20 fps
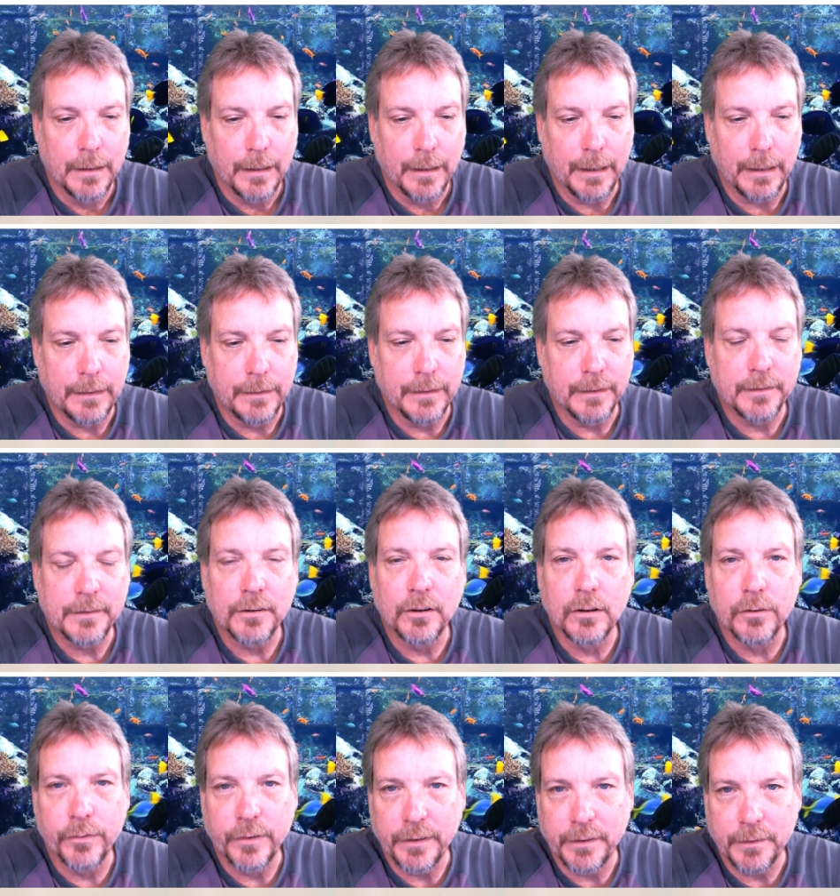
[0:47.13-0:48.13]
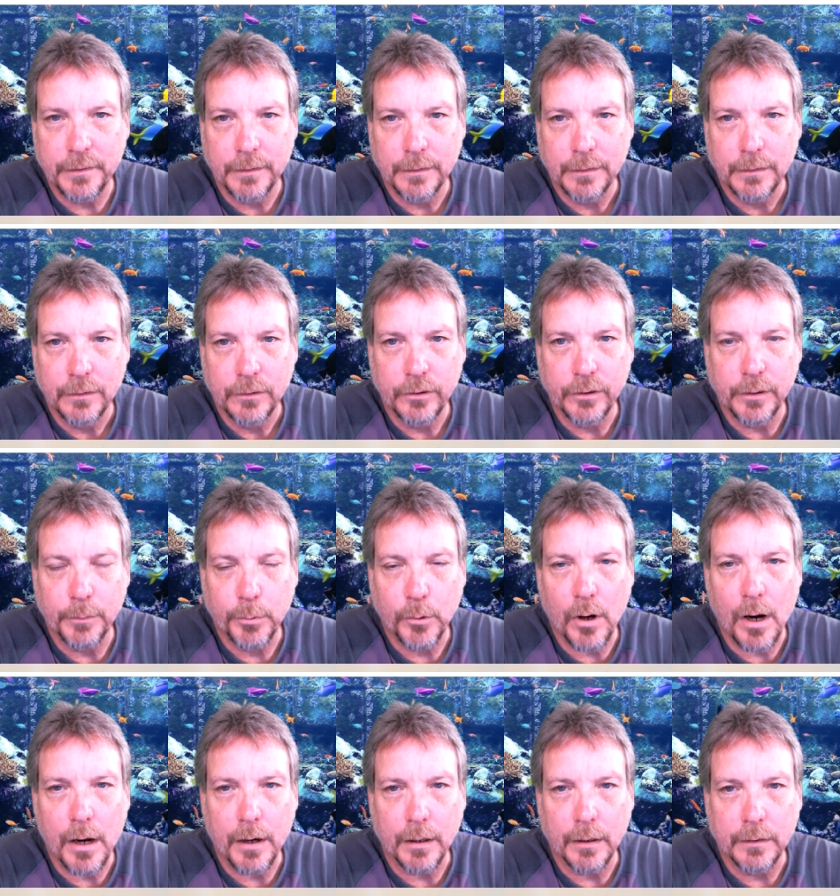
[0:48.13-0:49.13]
a disservice to the
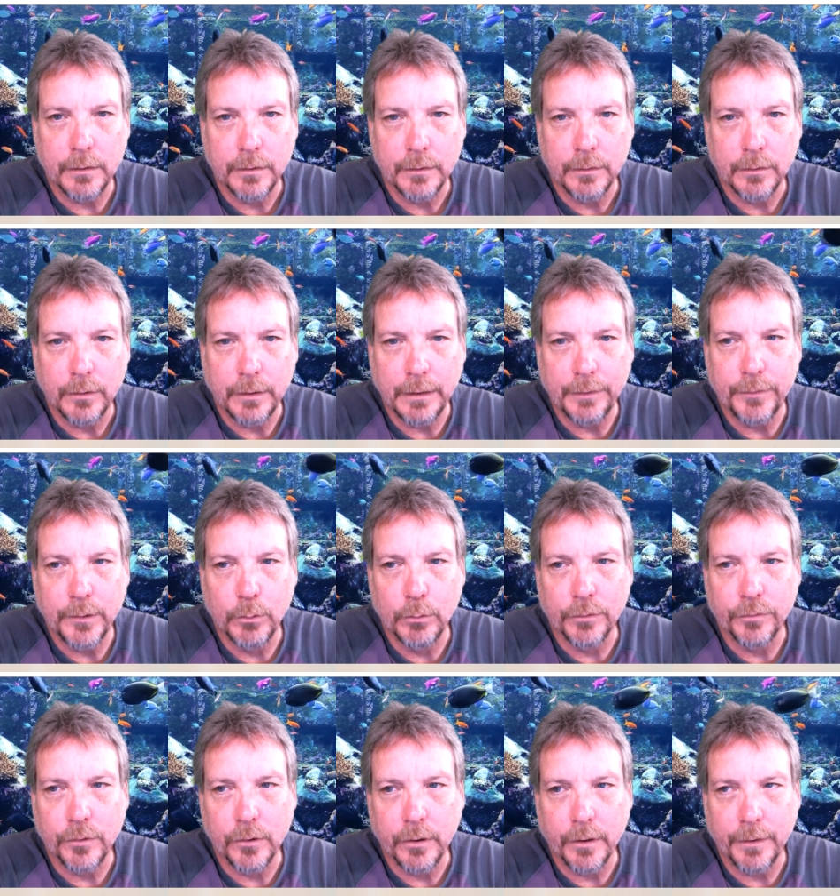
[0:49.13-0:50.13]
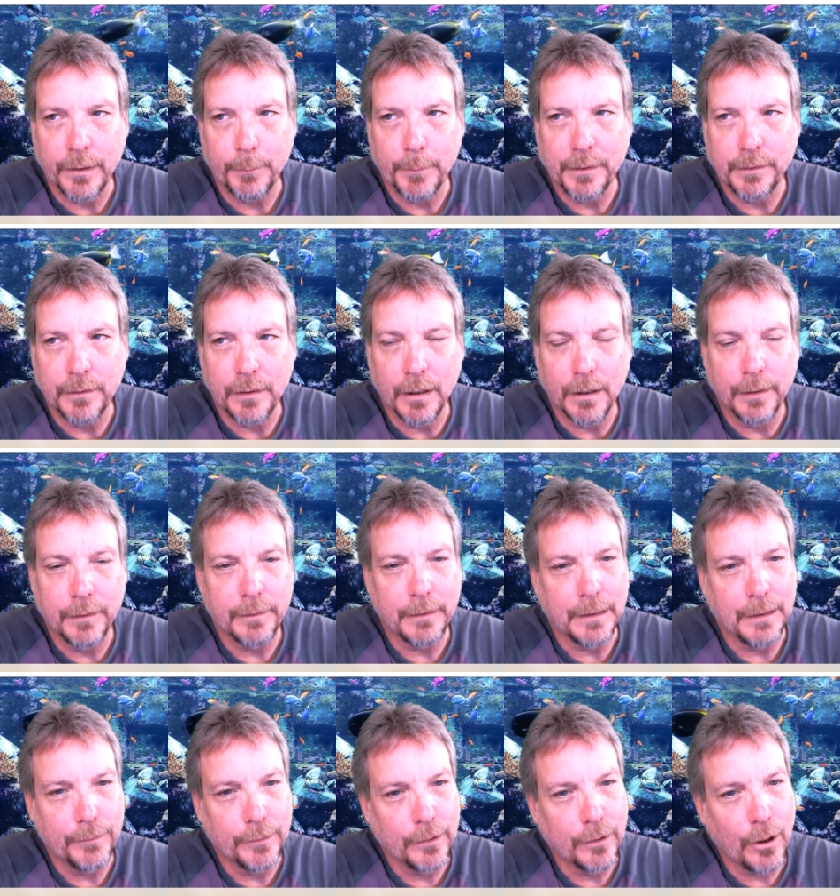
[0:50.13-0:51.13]
product if you refer to them as guns,
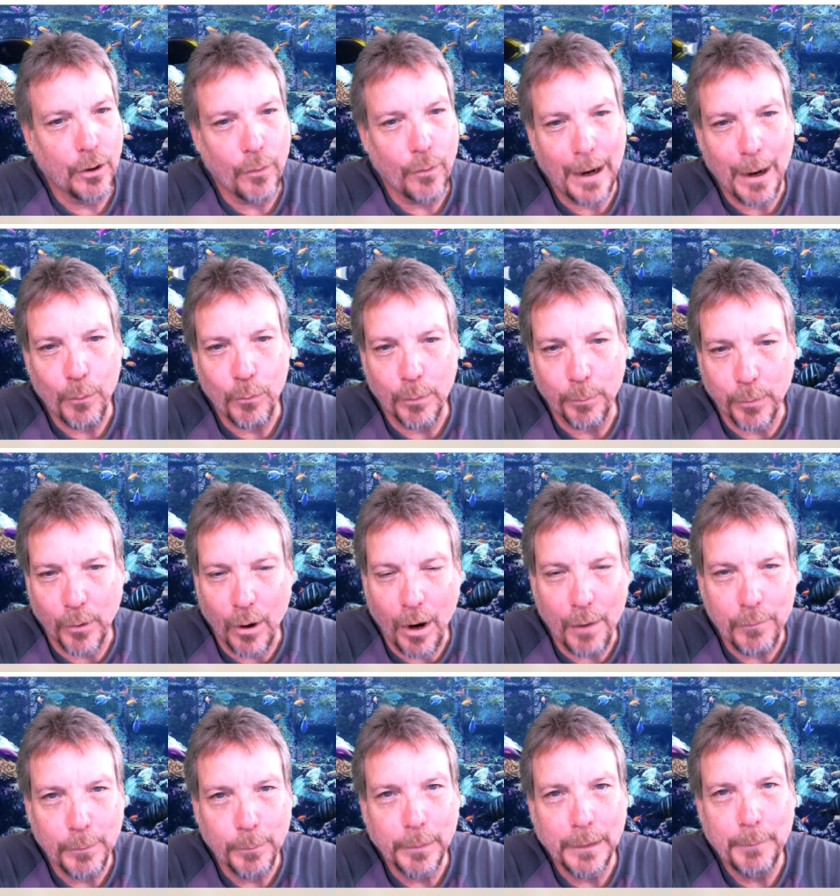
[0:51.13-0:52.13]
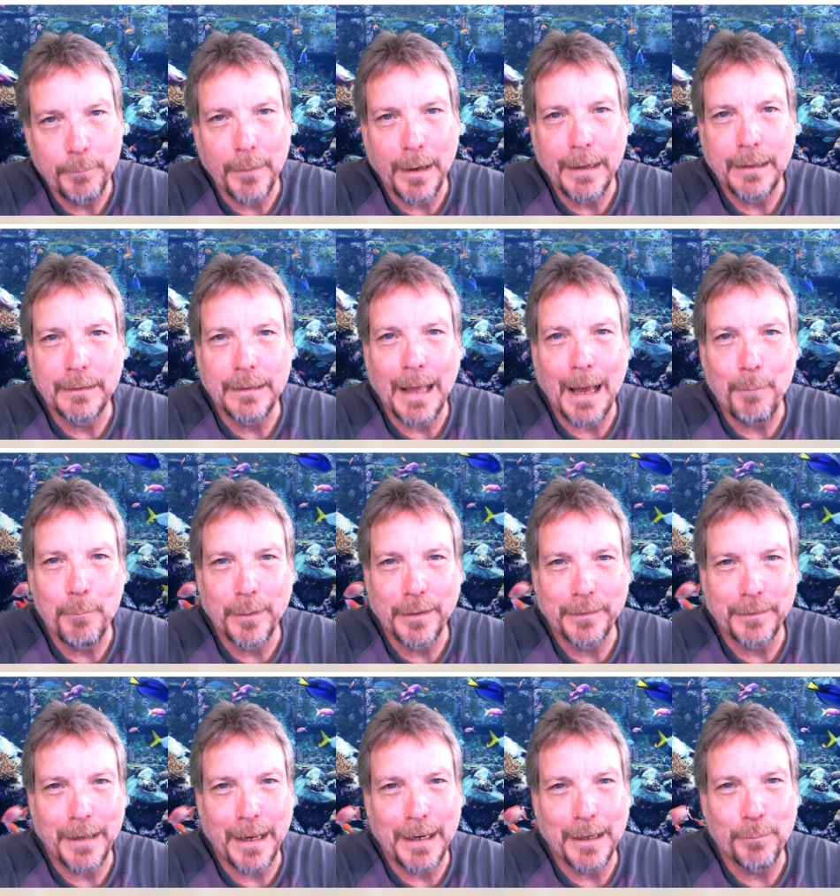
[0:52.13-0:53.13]
even though I will probably make that
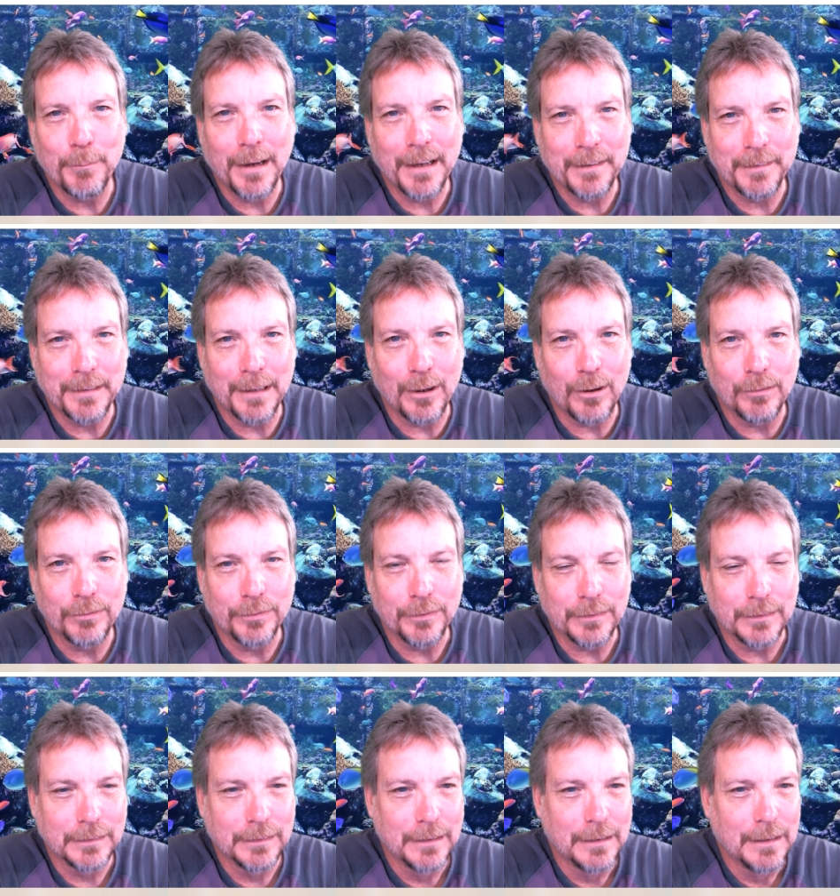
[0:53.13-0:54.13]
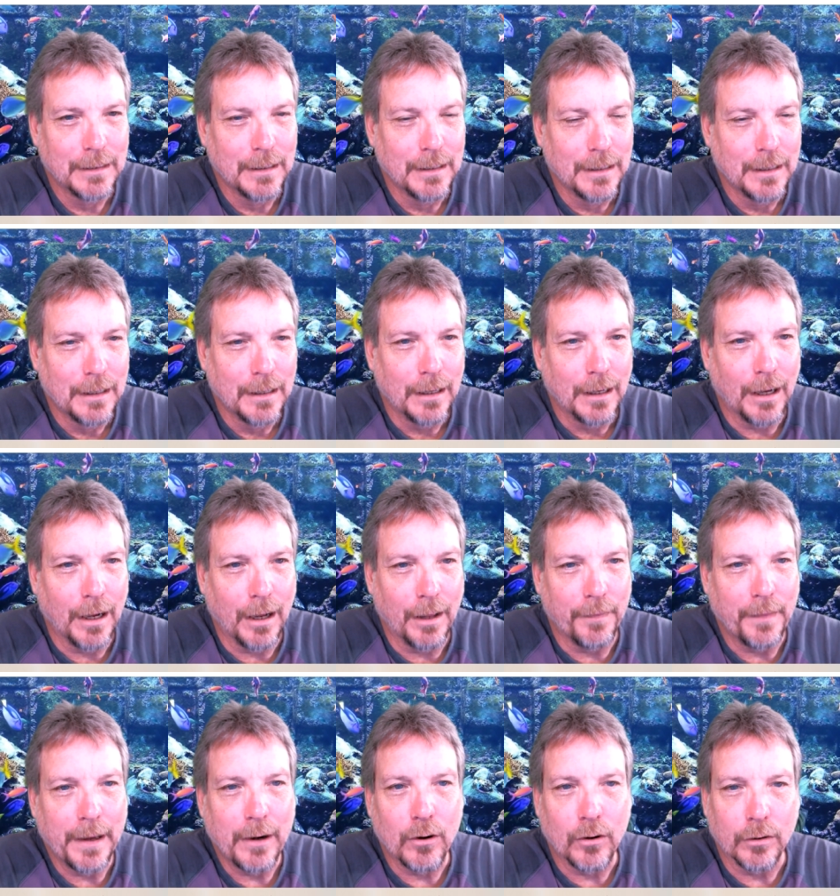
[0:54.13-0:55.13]
mistake myself. Uh,
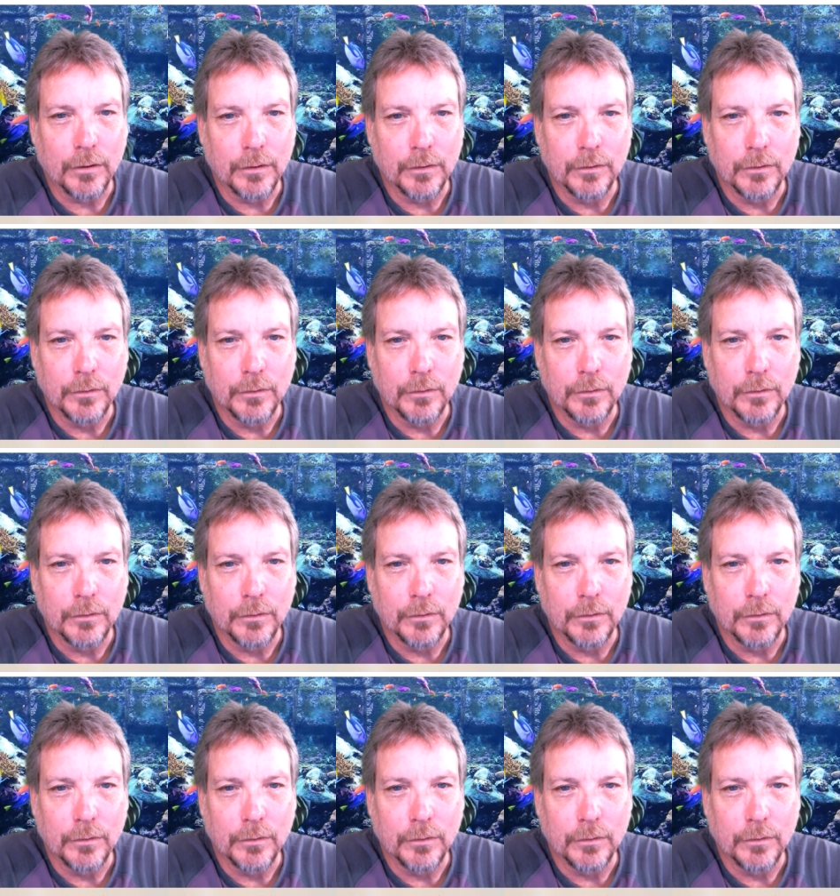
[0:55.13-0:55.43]
they are